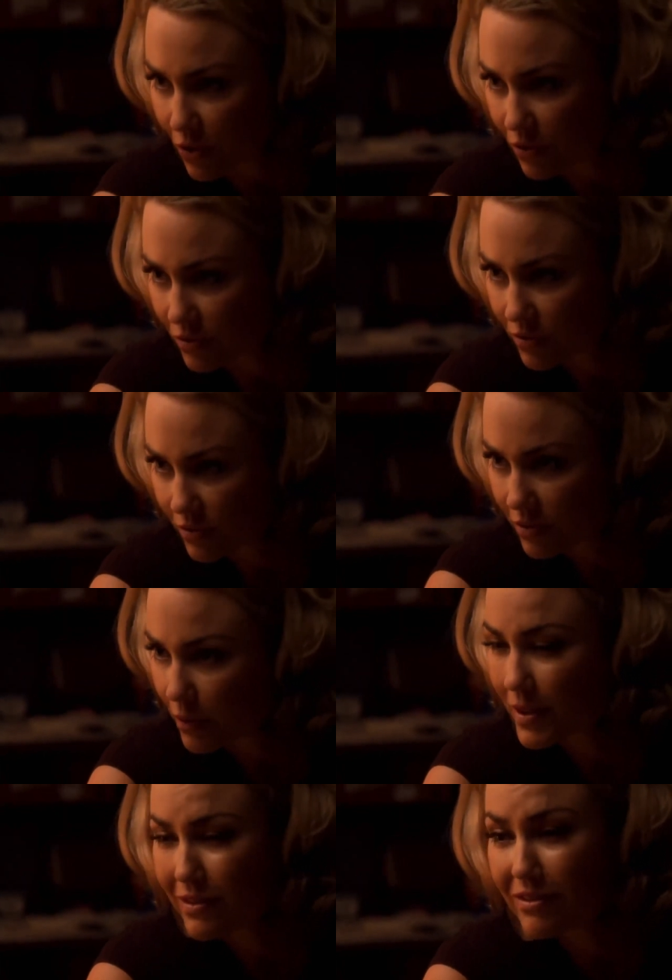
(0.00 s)
you
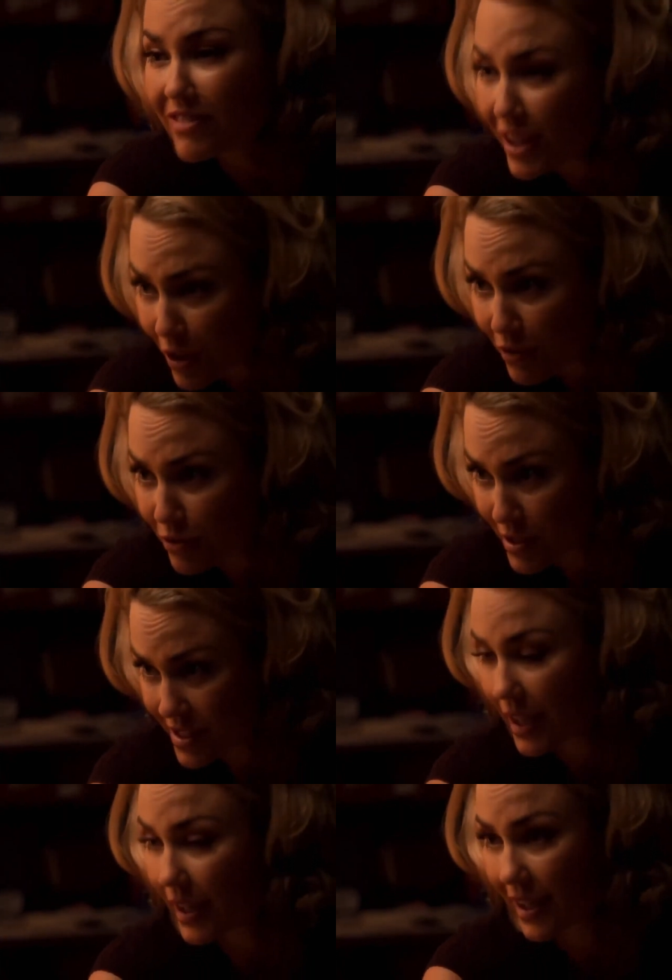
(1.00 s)
from the very
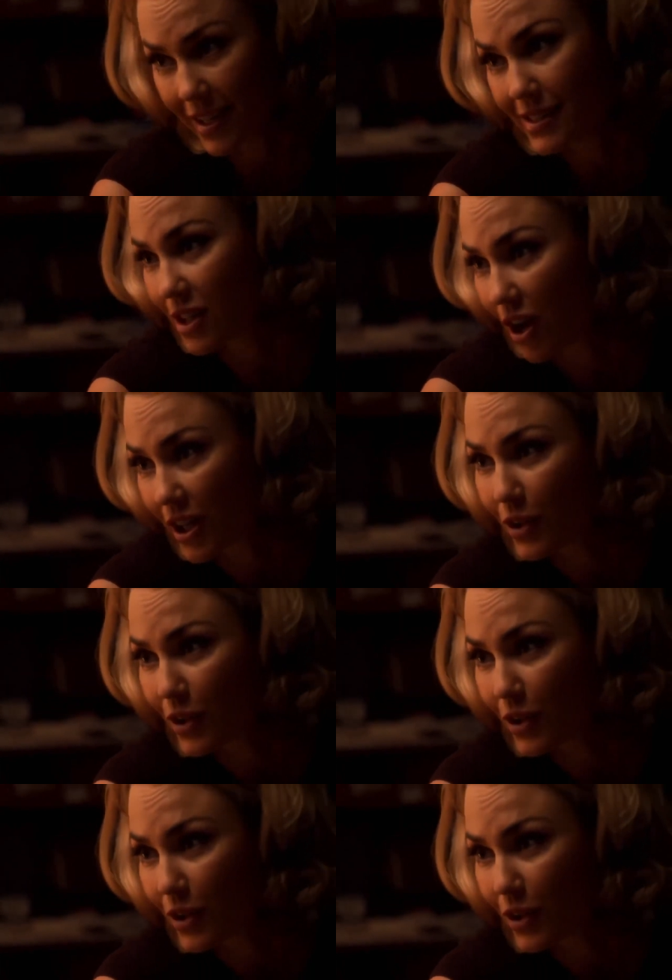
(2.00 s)
first second I saw